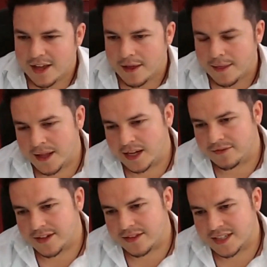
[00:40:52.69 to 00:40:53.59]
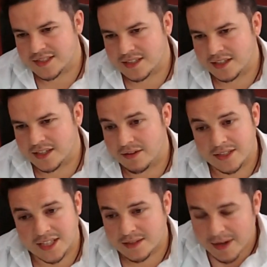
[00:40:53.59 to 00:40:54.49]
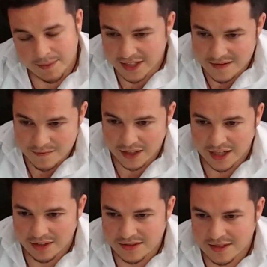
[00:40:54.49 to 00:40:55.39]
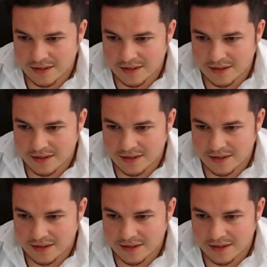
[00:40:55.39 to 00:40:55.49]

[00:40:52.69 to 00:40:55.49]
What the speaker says: In life, nothing is guaranteed. Maybe it doesn't work out.